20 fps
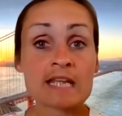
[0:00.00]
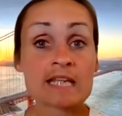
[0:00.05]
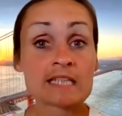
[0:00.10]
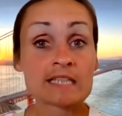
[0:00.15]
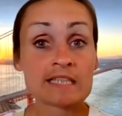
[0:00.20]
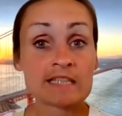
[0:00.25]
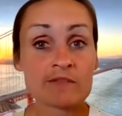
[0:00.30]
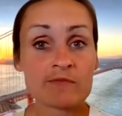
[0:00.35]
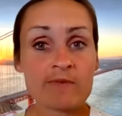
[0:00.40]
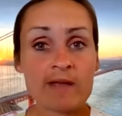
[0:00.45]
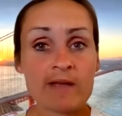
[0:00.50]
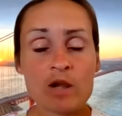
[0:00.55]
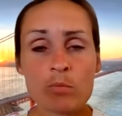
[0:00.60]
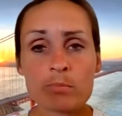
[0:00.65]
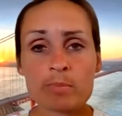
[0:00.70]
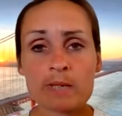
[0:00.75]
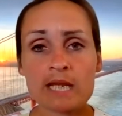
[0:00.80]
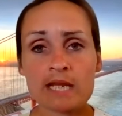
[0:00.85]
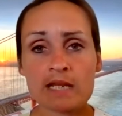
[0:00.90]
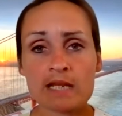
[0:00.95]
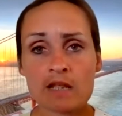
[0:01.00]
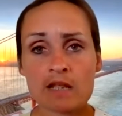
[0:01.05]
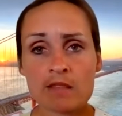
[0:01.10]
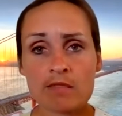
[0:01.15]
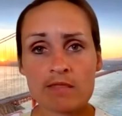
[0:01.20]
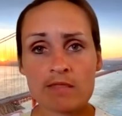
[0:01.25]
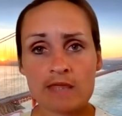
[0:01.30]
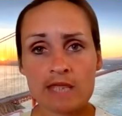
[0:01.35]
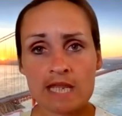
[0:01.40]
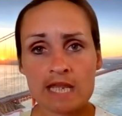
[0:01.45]
developing
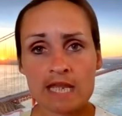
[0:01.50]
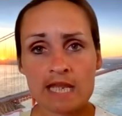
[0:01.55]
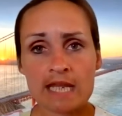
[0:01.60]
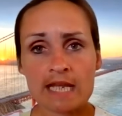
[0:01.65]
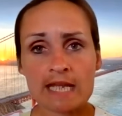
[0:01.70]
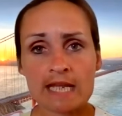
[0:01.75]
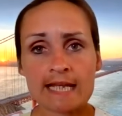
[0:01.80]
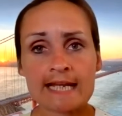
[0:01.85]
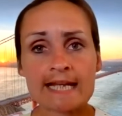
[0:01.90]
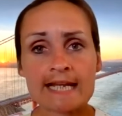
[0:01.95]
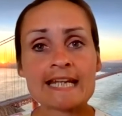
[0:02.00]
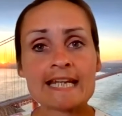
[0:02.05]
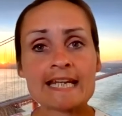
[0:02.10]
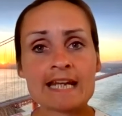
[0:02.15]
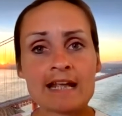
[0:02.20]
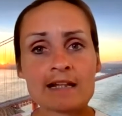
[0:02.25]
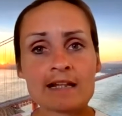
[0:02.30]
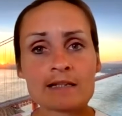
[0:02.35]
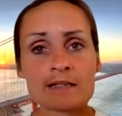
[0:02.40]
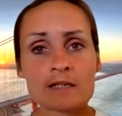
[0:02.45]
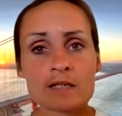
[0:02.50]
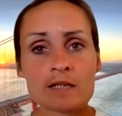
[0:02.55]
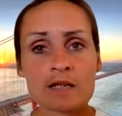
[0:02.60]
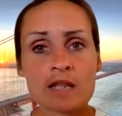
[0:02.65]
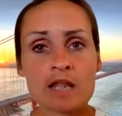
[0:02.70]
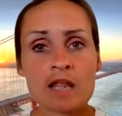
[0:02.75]
the clinical